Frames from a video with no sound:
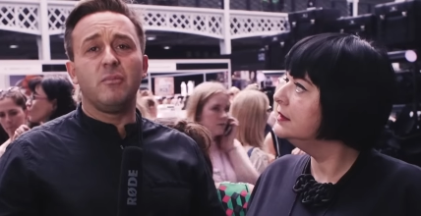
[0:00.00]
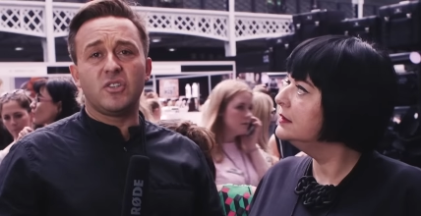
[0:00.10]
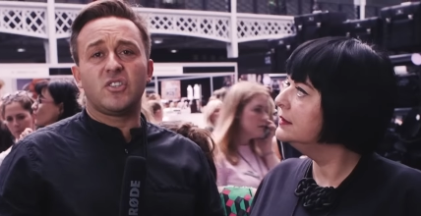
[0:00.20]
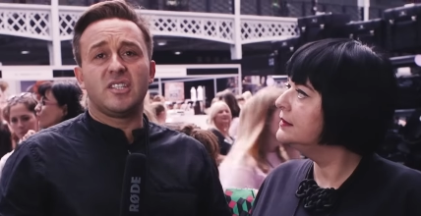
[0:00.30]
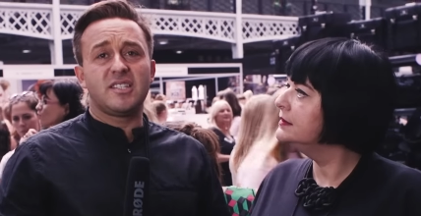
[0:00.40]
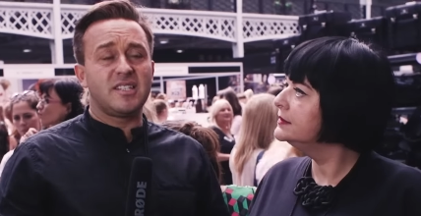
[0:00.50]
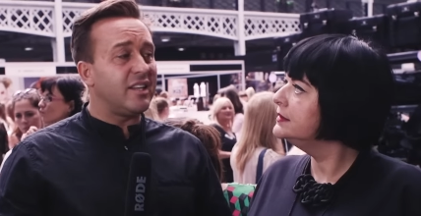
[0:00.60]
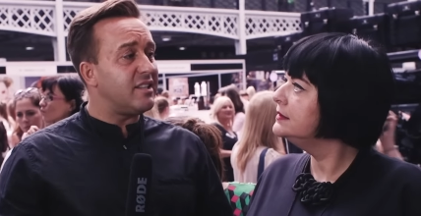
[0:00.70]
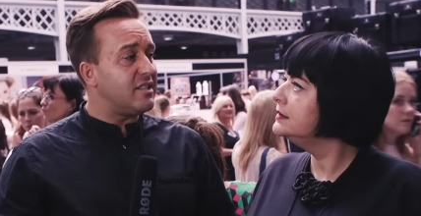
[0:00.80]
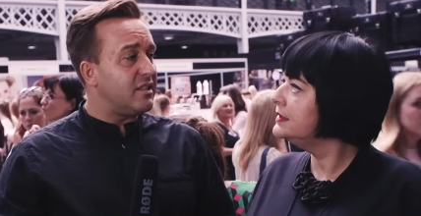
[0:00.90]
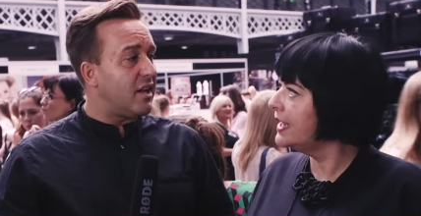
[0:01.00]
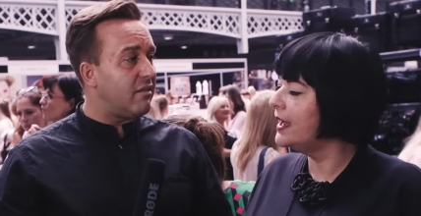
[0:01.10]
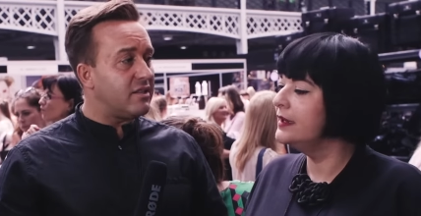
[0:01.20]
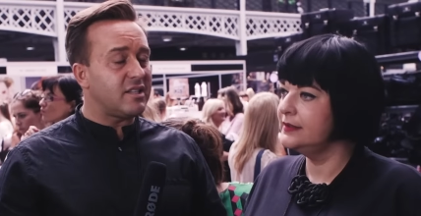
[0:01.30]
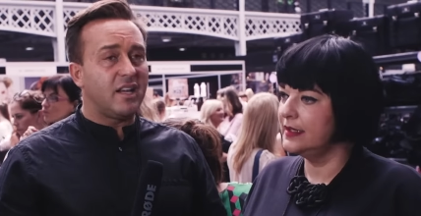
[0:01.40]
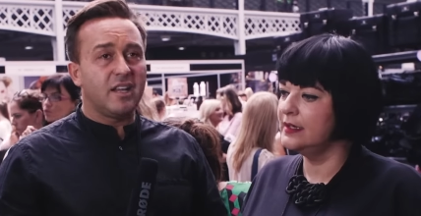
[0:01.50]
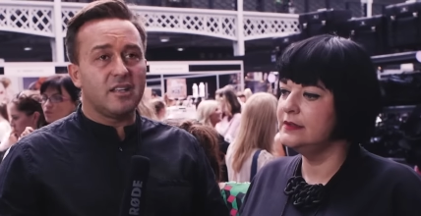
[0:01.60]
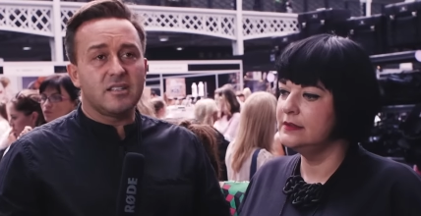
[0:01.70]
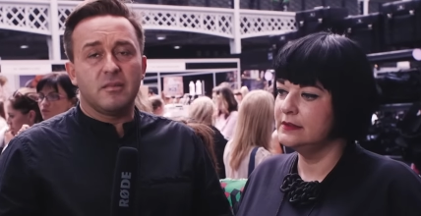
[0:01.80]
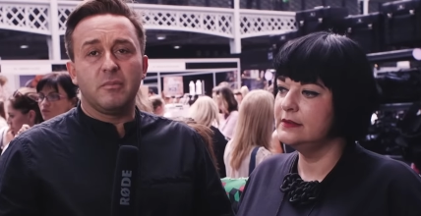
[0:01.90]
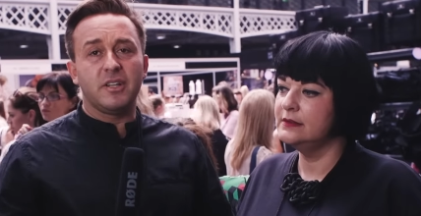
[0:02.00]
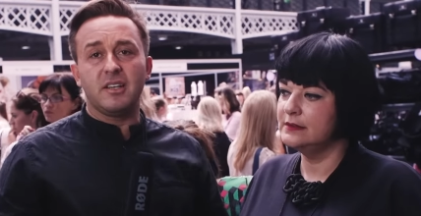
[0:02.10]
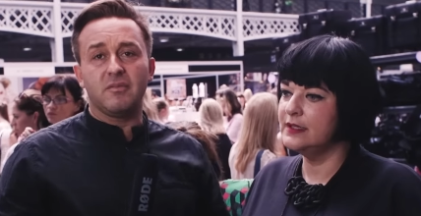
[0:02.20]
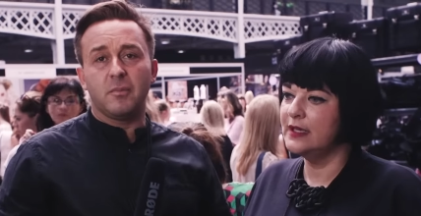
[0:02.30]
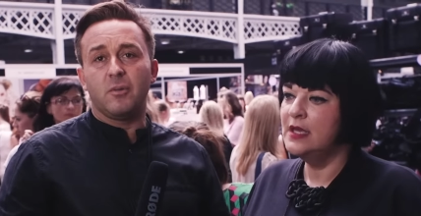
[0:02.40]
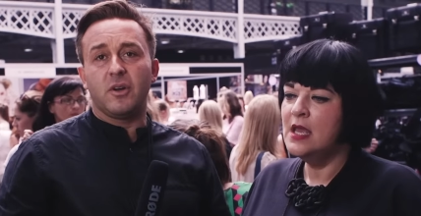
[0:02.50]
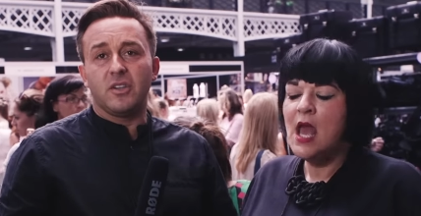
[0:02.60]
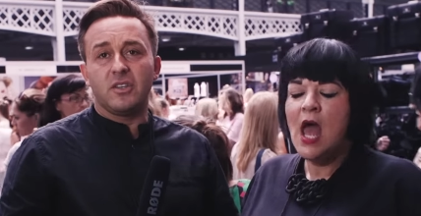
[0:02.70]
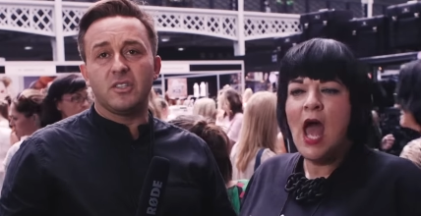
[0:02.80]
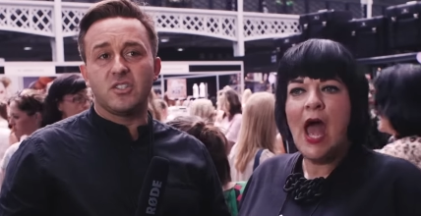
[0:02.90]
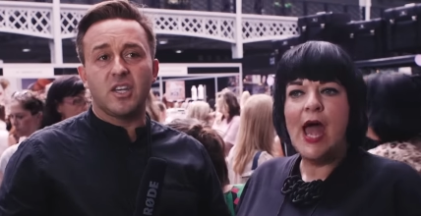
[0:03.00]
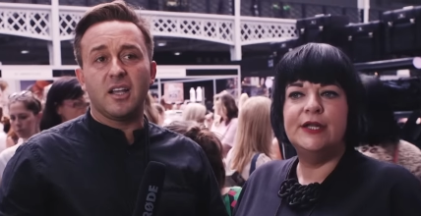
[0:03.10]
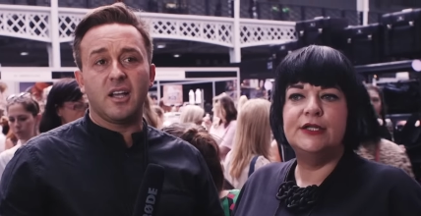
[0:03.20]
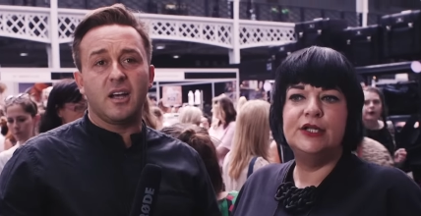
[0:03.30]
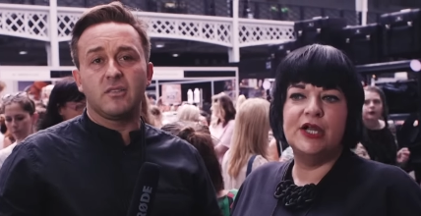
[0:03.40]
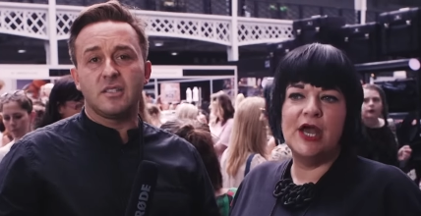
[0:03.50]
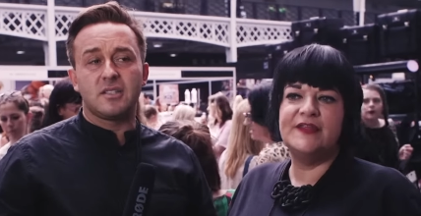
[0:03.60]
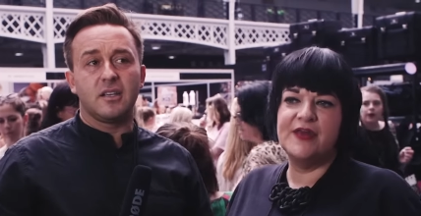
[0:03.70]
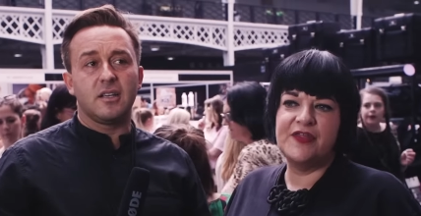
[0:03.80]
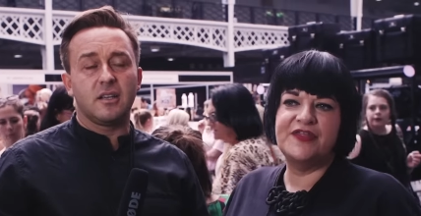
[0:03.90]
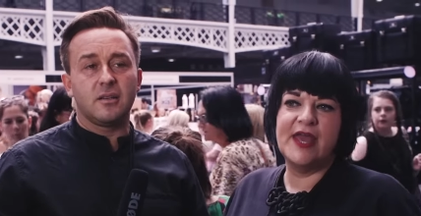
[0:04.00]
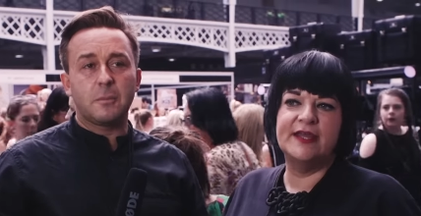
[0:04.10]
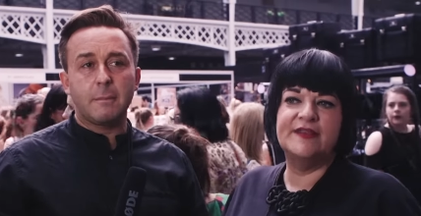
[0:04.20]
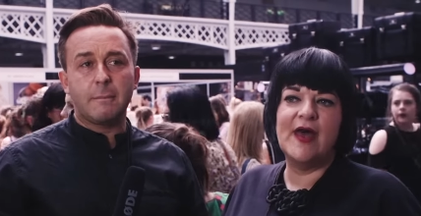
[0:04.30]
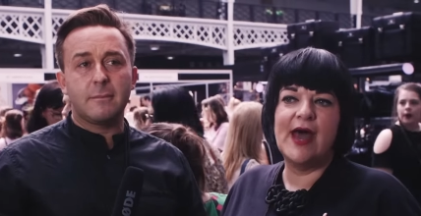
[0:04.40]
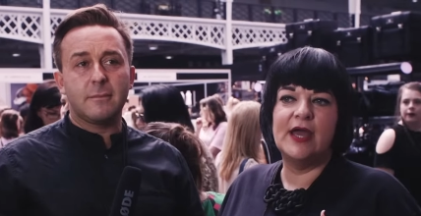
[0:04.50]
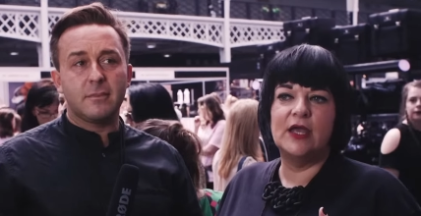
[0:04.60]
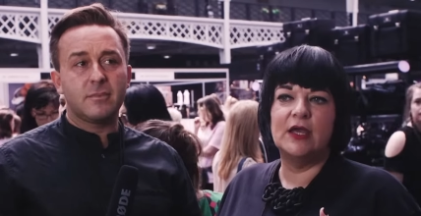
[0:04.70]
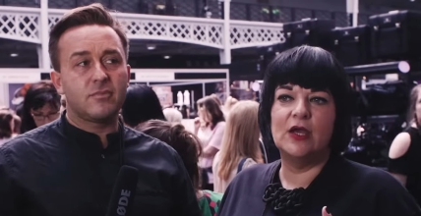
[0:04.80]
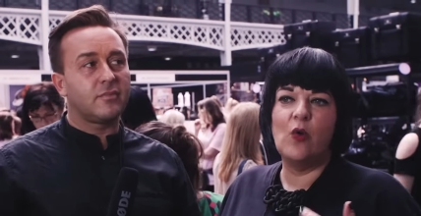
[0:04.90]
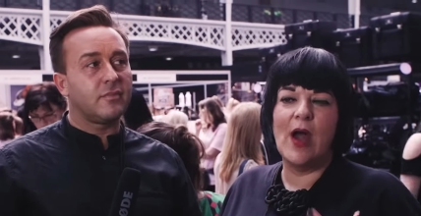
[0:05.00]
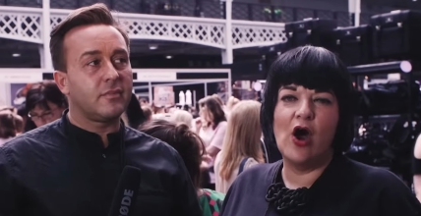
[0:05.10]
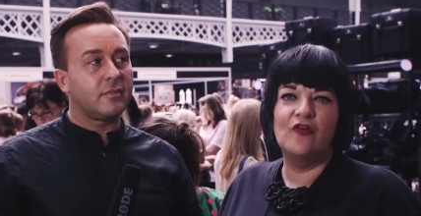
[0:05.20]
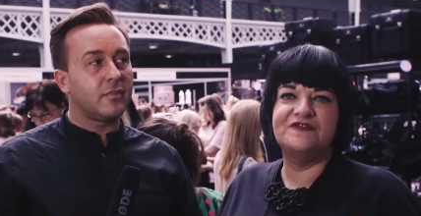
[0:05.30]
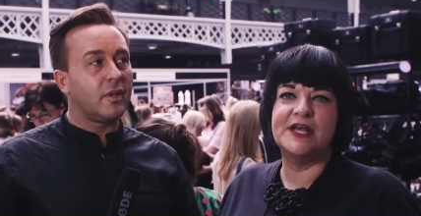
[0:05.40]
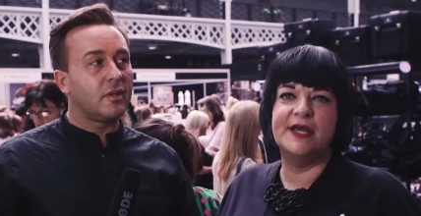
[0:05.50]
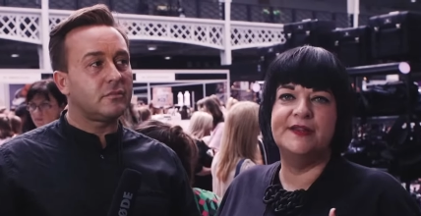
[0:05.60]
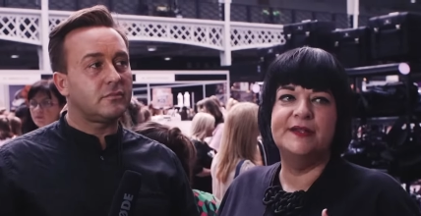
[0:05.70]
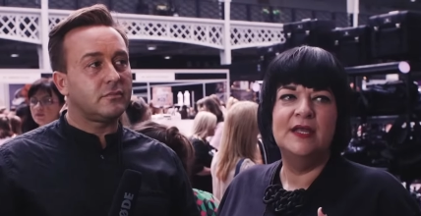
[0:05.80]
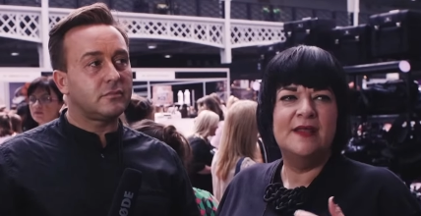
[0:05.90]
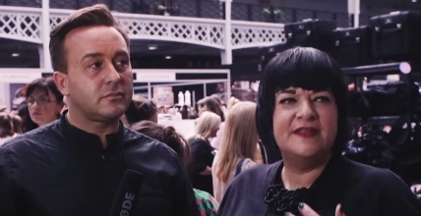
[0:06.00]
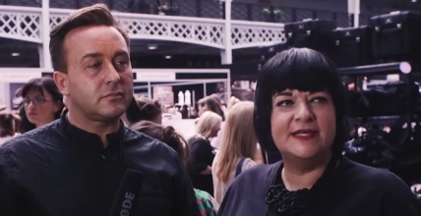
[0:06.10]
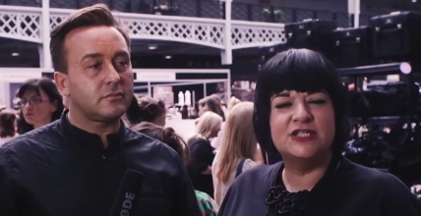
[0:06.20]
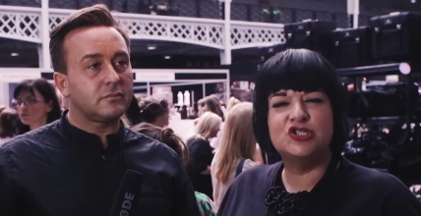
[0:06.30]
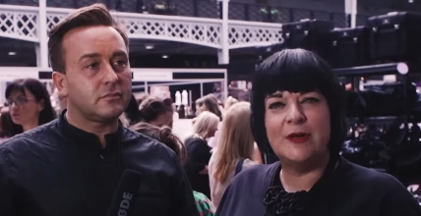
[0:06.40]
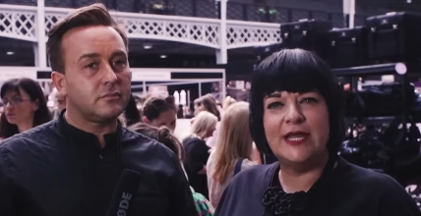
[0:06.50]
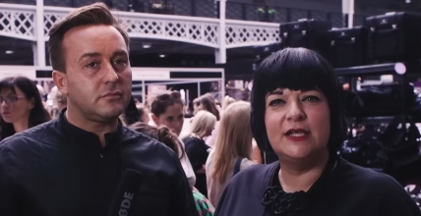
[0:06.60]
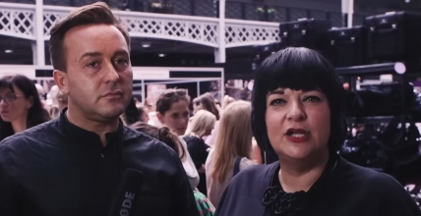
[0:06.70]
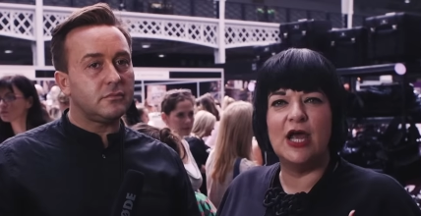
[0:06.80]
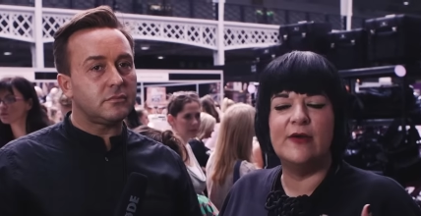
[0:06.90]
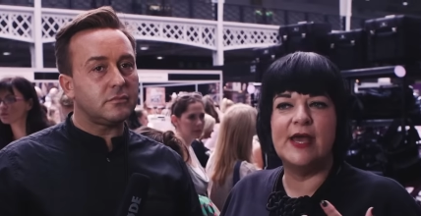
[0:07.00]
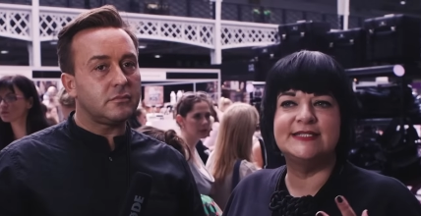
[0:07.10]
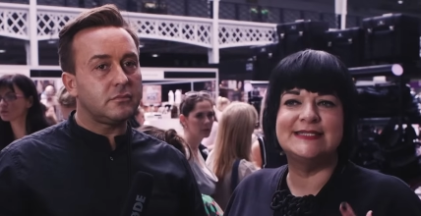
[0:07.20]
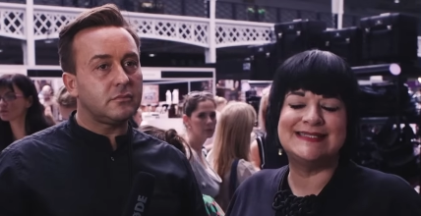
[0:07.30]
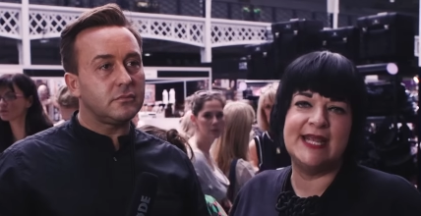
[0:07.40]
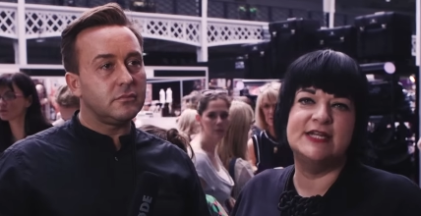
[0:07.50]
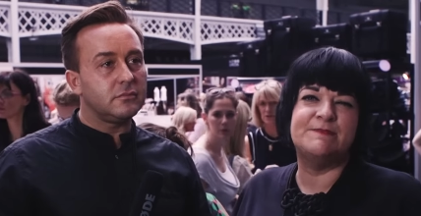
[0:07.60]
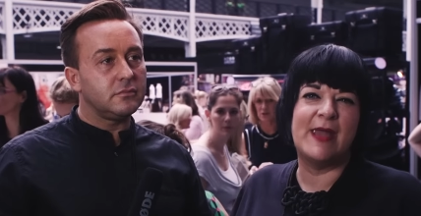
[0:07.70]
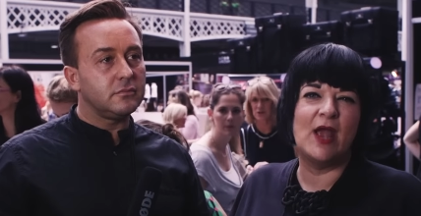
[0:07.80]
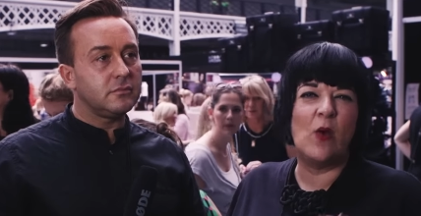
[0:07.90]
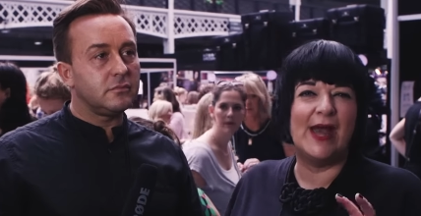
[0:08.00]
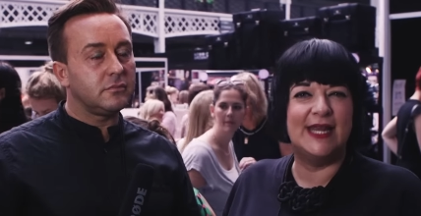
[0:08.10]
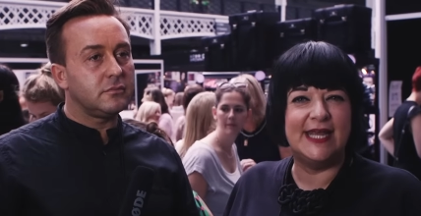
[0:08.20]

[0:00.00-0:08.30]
Speaker 1: much to see, isn't there? Yeah. It's like, it's unbelievable what you can
Speaker 2: check and, out. And you know the other thing that, quite often, the industry, you know, is seen as being quite